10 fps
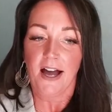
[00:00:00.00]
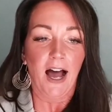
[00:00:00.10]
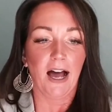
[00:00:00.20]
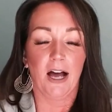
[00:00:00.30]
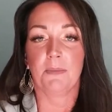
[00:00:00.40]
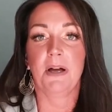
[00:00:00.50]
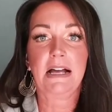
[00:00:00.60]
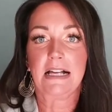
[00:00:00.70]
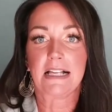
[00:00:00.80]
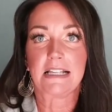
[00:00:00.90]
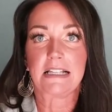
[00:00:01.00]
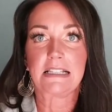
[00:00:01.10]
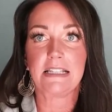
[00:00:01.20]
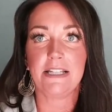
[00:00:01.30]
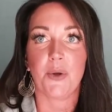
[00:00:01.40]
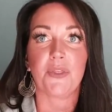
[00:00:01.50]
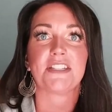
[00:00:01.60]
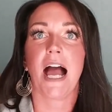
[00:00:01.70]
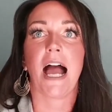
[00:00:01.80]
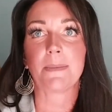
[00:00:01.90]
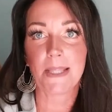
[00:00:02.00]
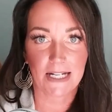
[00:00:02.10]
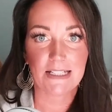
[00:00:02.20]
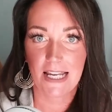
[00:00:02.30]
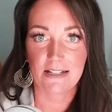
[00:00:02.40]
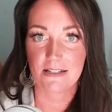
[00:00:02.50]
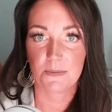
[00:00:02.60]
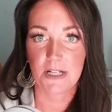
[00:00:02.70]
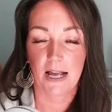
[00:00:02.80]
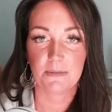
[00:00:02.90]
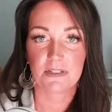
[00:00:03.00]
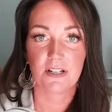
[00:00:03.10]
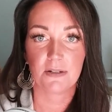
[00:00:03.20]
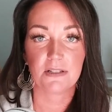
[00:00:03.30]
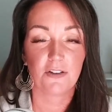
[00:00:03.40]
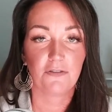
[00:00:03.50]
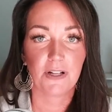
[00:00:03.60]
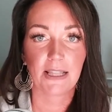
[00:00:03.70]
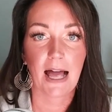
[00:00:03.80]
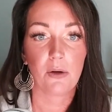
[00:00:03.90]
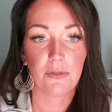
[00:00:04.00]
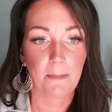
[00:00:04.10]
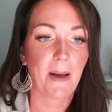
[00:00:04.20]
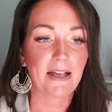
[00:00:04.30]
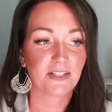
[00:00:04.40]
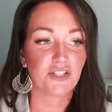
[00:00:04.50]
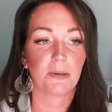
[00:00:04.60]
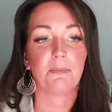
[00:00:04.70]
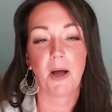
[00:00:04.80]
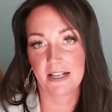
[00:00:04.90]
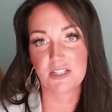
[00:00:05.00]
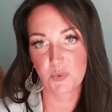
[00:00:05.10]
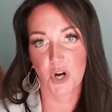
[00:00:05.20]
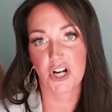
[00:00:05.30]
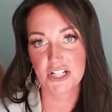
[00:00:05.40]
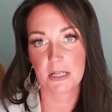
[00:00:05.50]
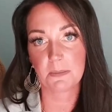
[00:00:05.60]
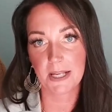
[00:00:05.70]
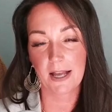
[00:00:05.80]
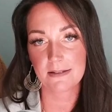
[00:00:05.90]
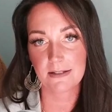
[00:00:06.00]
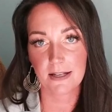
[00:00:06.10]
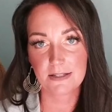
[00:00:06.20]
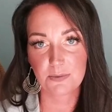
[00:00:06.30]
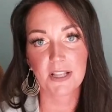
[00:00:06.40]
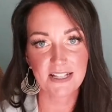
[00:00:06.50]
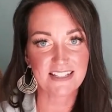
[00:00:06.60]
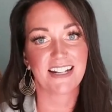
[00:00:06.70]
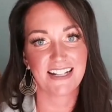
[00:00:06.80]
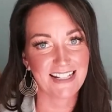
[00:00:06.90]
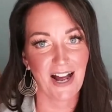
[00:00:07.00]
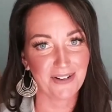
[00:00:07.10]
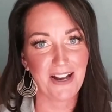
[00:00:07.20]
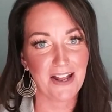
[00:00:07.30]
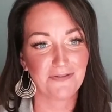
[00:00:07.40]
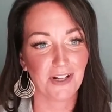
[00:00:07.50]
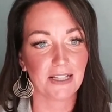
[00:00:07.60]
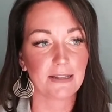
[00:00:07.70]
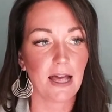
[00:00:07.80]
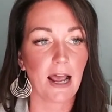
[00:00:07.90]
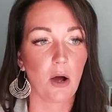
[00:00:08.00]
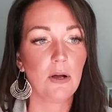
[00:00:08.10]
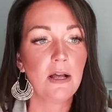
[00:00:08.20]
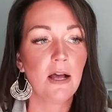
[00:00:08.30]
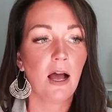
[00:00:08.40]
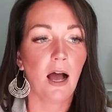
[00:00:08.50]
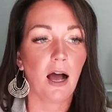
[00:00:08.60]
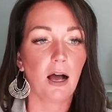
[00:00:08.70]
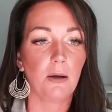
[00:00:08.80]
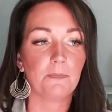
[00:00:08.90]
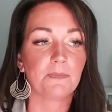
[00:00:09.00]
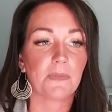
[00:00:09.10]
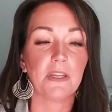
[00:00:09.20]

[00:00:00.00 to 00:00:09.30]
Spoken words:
the time that it takes sometimes to fill out that messaging buckets worksheet, because it's really sitting down and filling that out. And